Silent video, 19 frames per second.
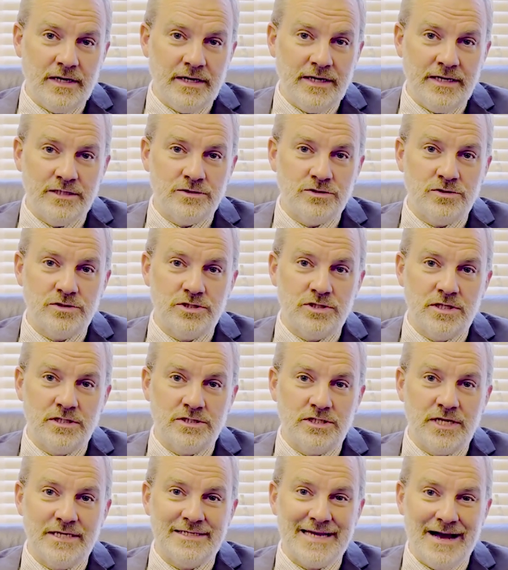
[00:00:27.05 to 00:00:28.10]
in the
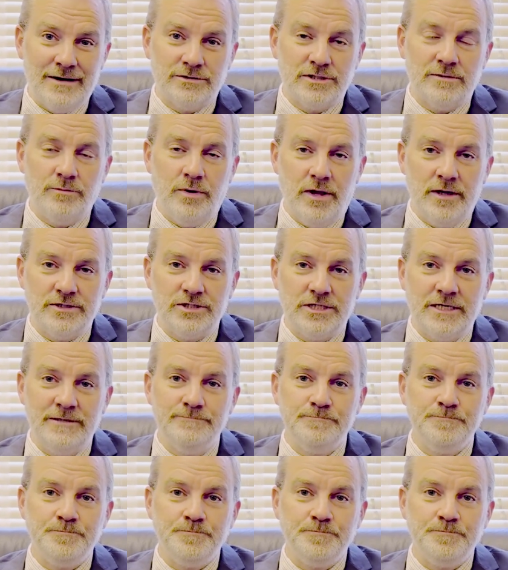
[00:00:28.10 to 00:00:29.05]
state's housing policy.